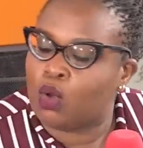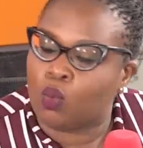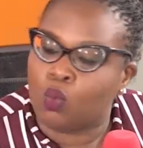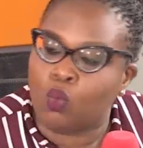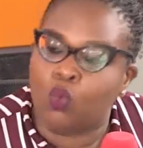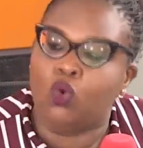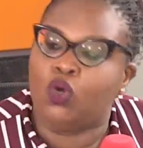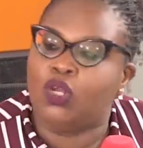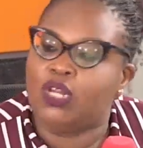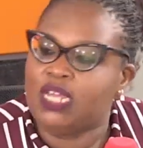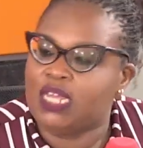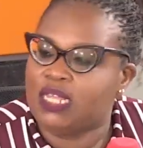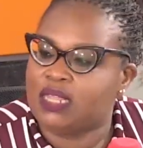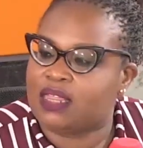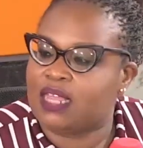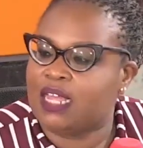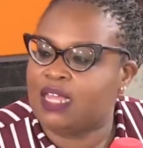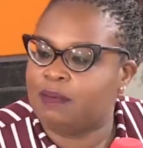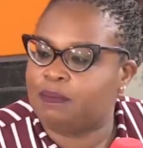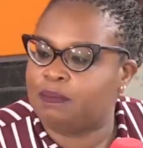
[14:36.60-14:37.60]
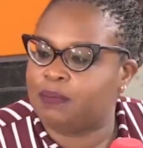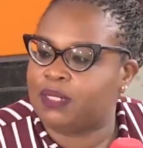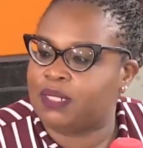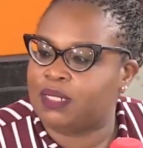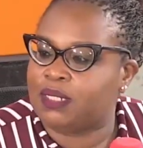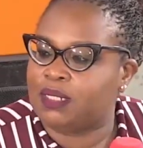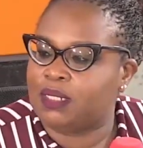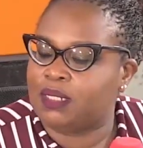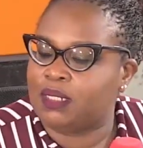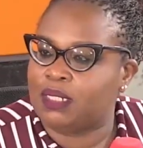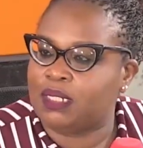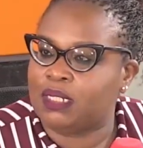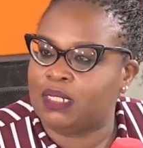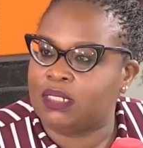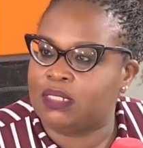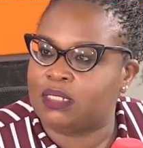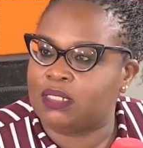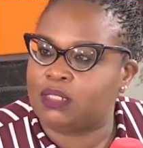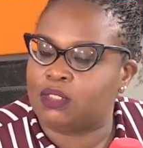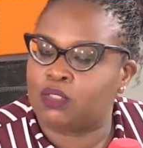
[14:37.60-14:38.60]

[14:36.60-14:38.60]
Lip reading: Would it then be easy?